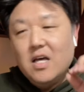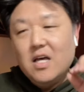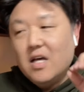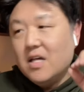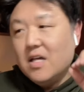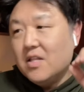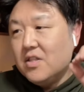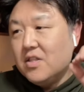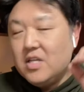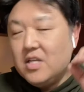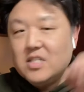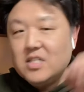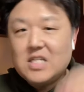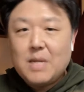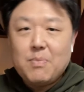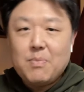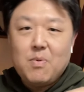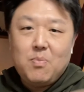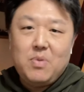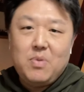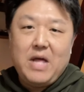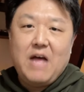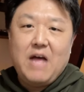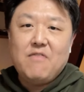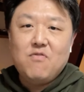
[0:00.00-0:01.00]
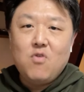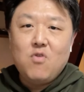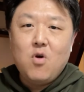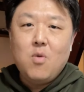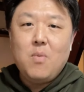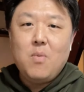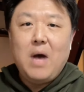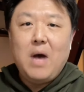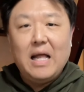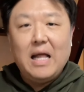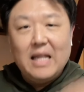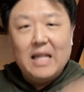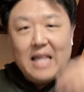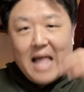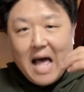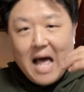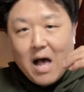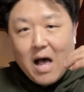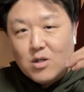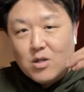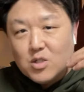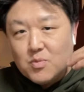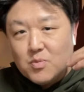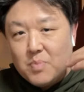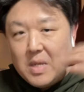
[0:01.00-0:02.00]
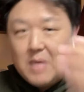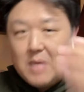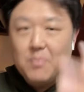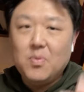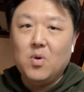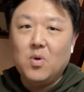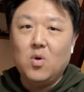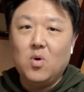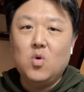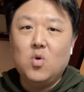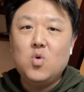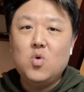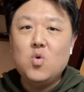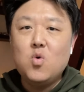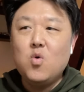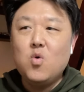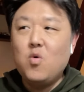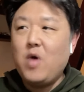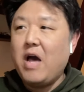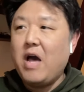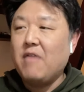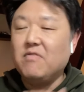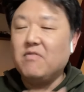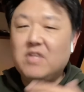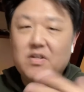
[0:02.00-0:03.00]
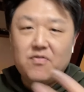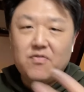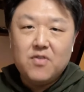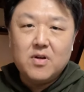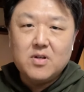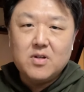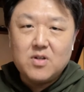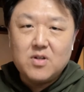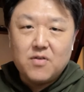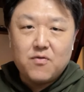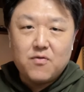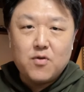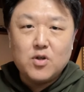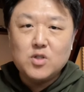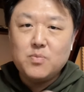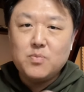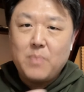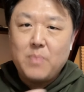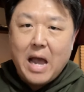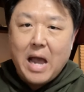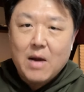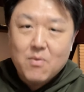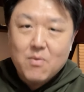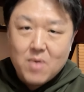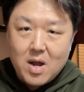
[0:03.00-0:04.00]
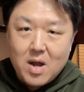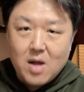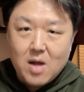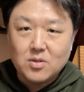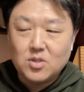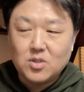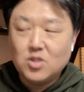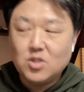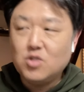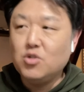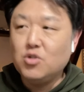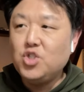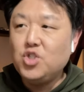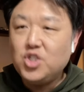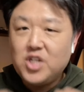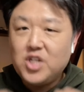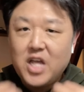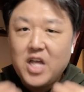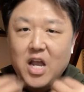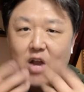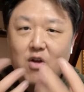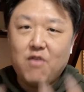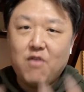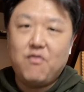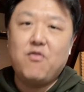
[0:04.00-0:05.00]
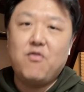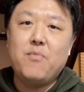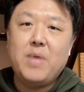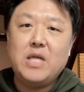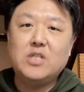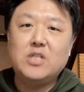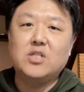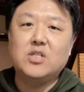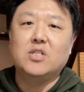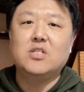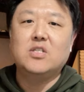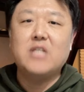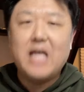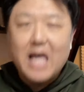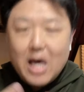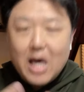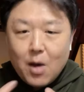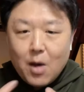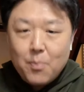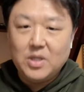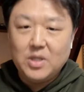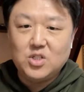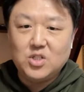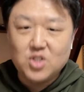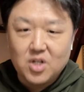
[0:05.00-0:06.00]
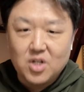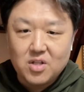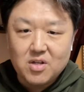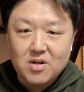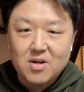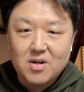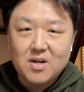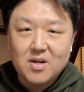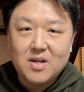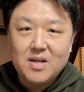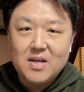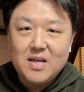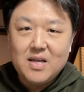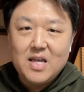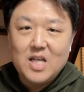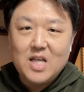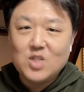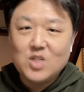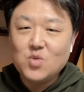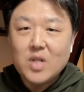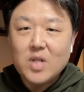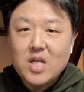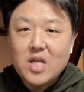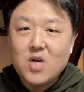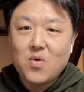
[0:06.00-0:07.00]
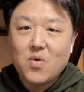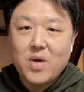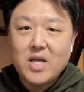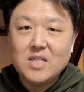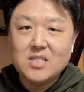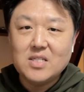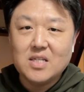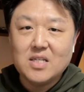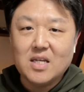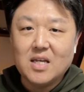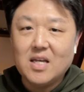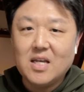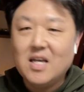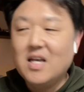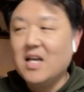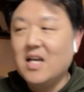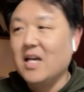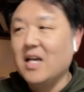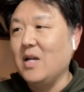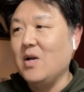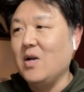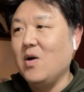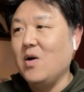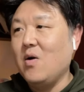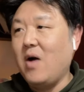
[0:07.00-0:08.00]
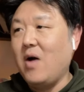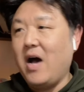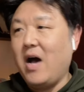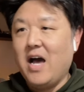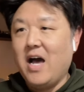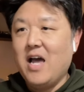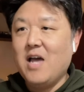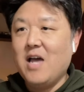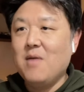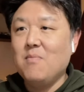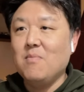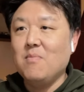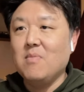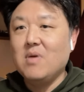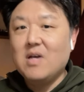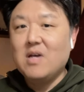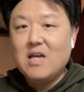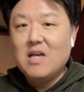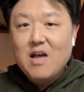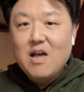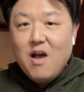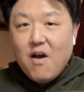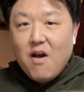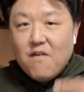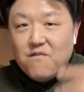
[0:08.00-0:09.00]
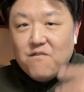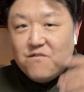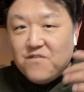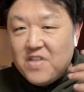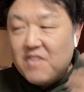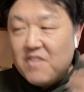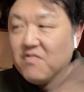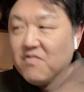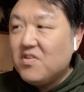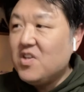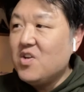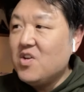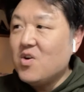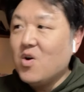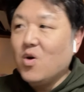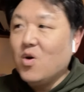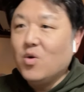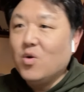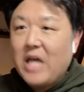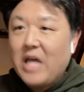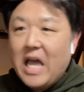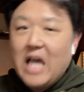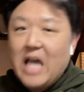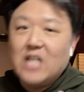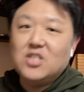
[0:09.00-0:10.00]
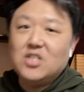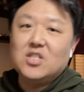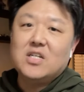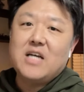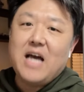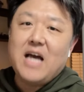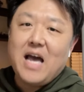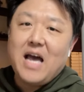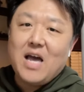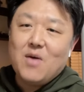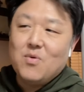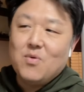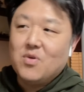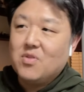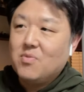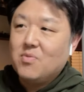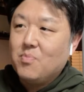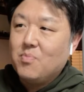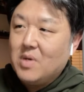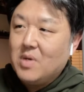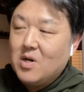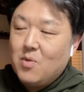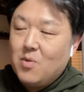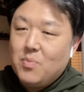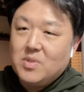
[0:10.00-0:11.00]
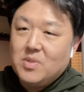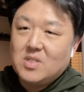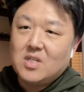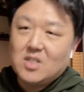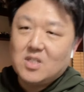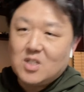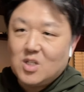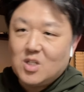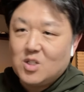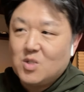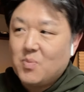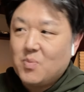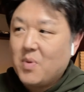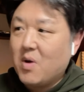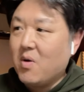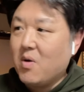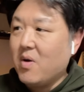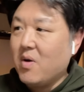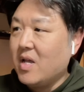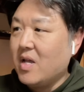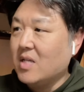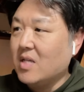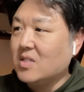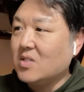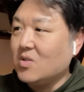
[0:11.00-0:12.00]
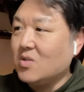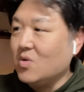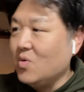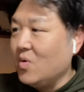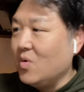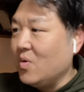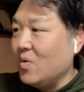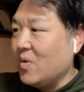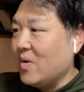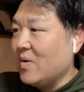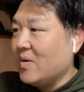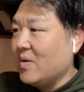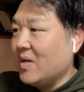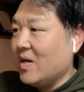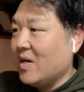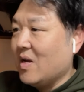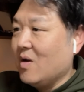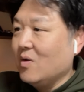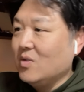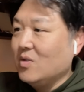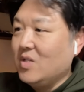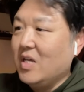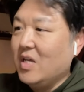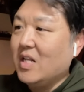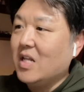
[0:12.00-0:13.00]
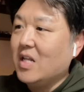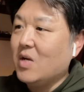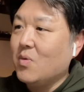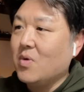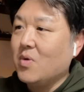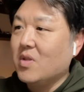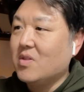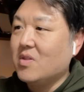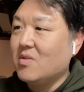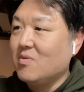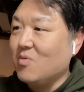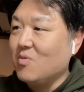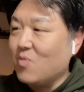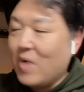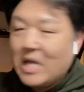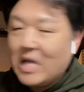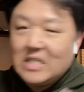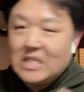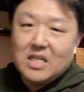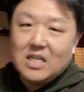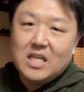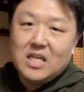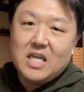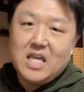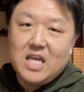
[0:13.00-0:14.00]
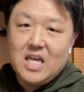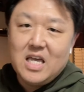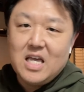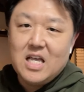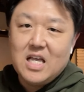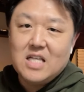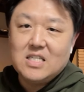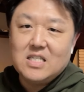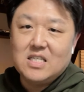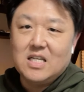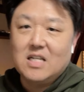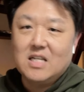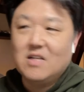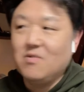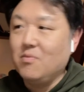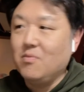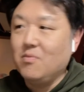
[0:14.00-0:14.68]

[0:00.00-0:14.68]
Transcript: This type of platform allows people who have different diverse backgrounds to share information to help each other. It's really crazy. I am 50-year-old Asian guy with business experience who dealing with raising kids and